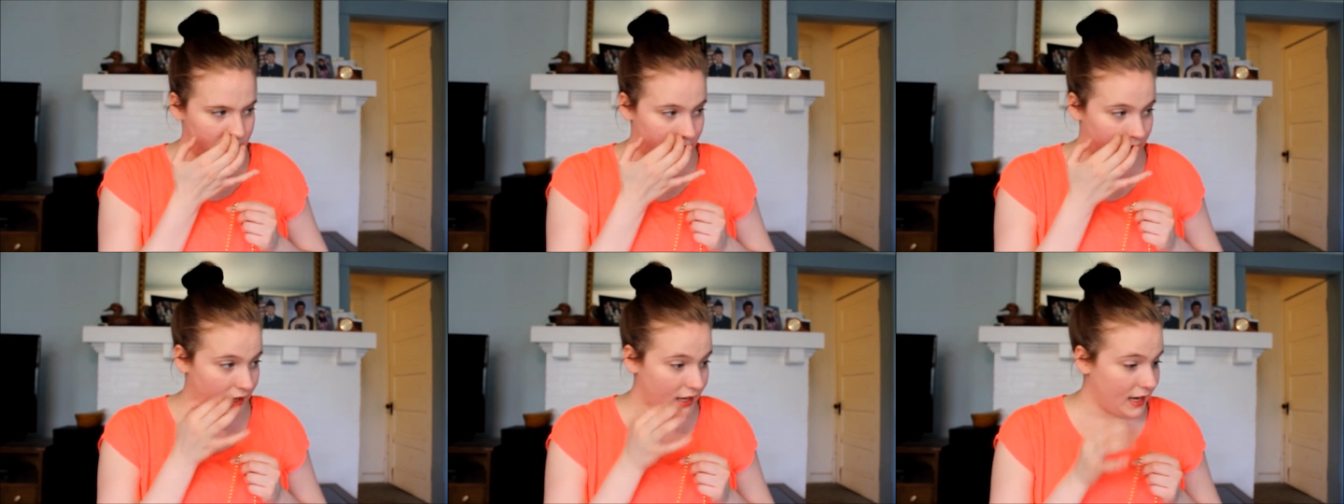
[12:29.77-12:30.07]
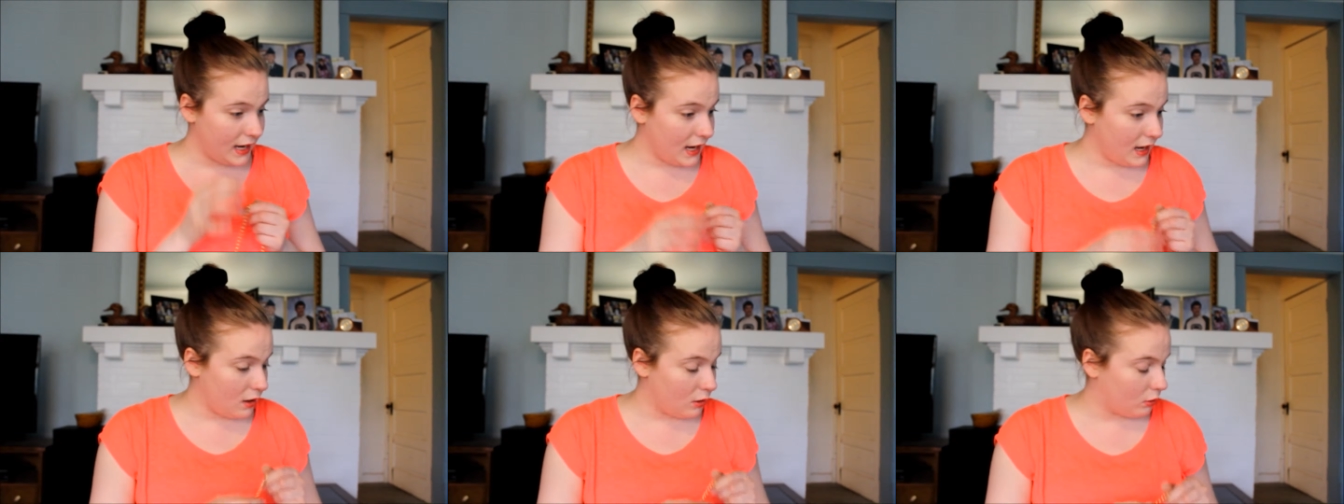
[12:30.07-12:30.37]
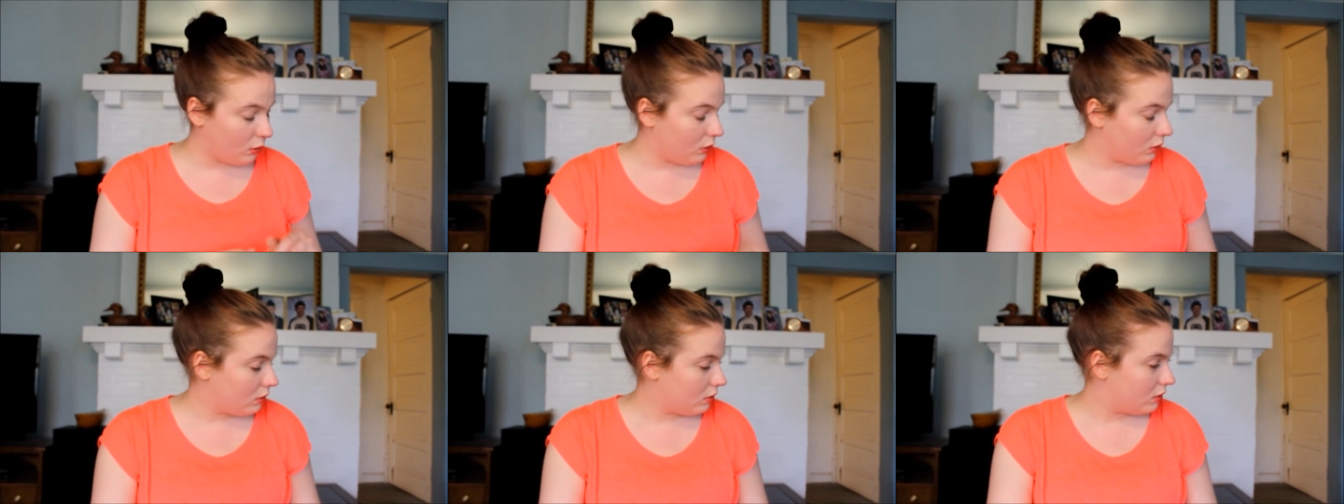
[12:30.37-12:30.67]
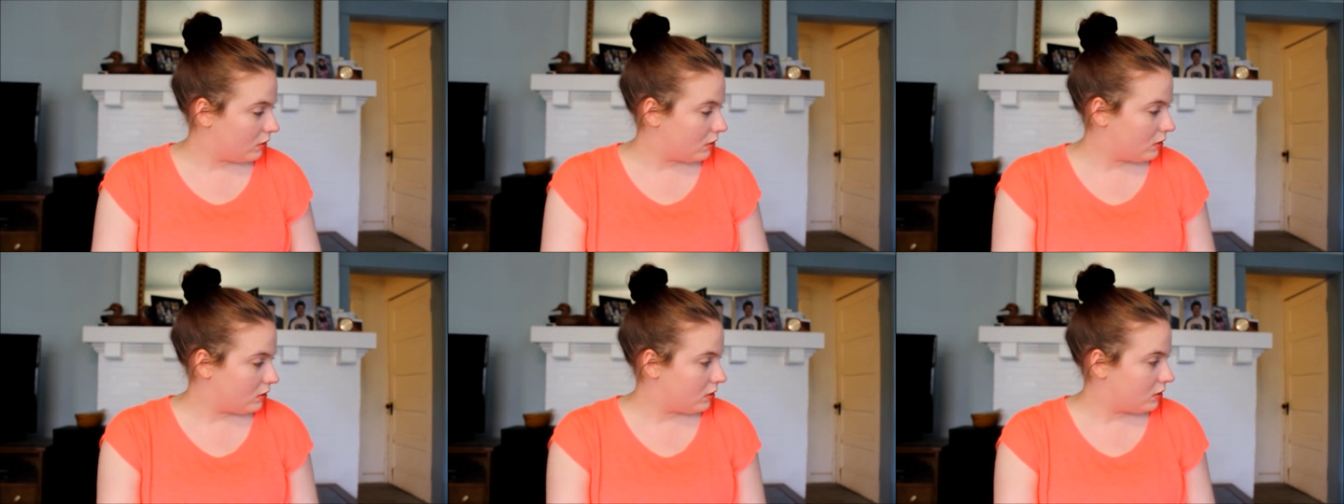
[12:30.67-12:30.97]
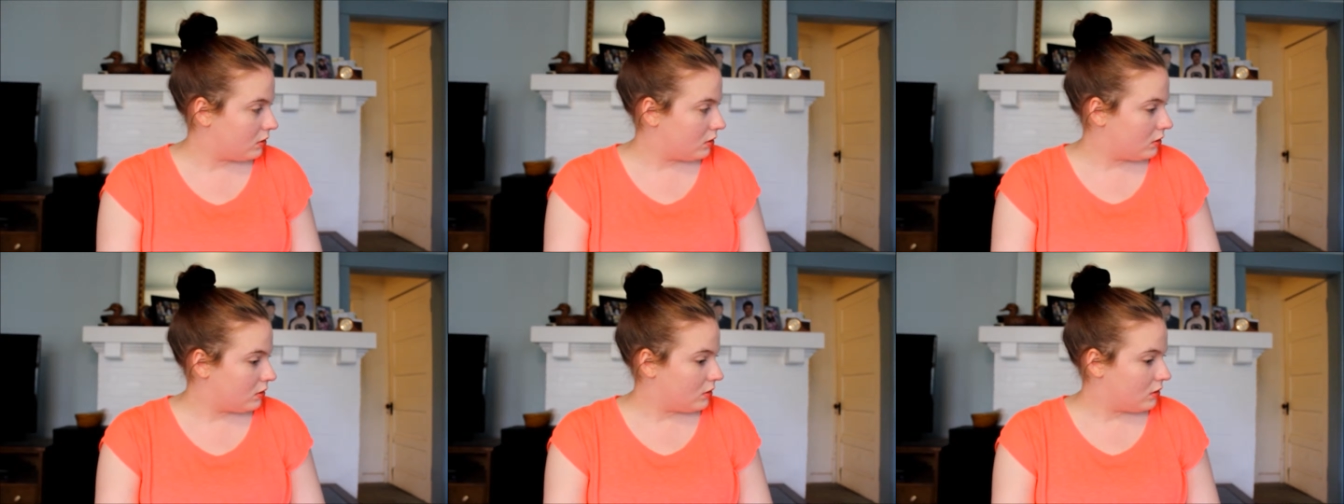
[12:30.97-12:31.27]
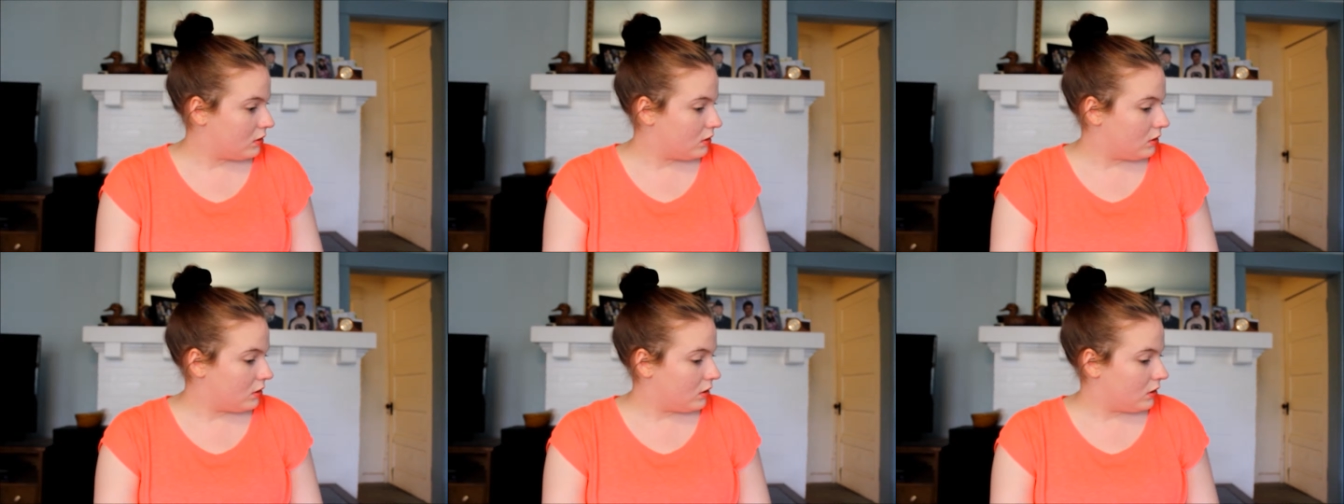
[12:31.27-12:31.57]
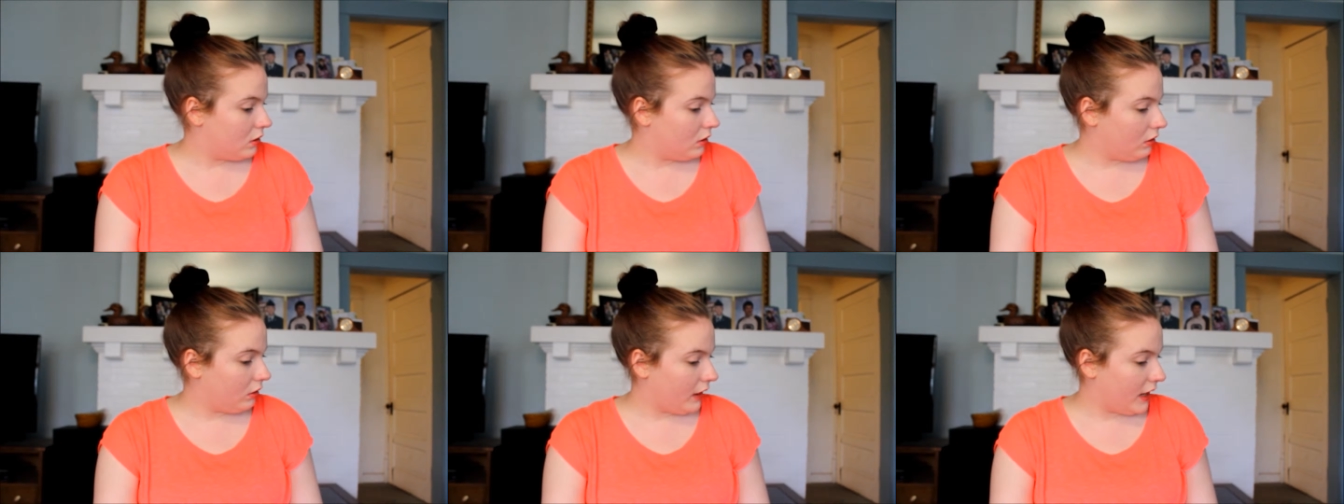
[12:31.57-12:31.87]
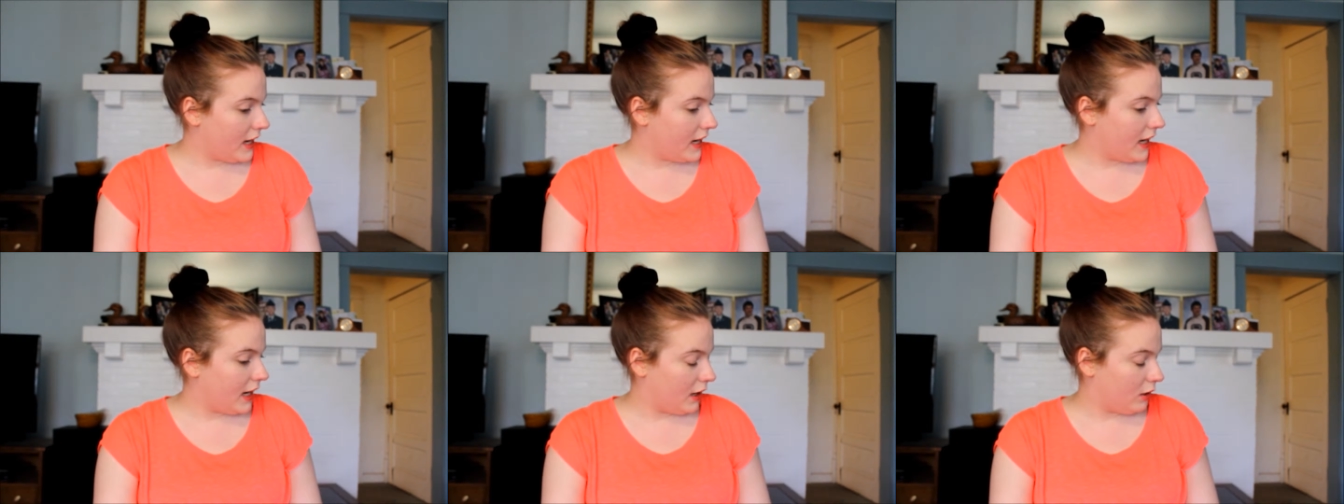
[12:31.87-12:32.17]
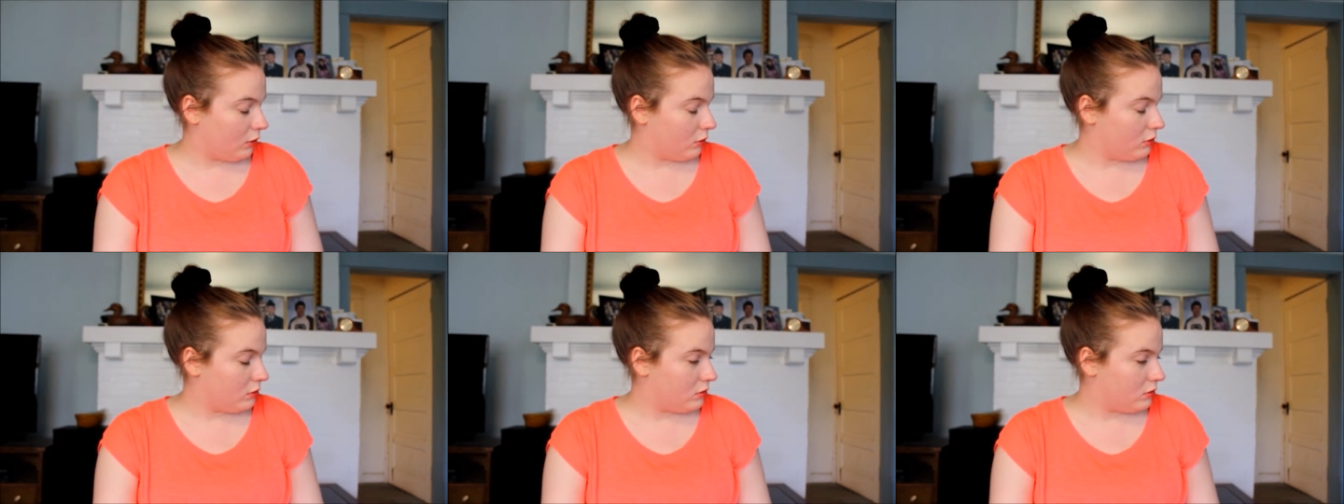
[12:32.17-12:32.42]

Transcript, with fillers: Lay down. Lay down.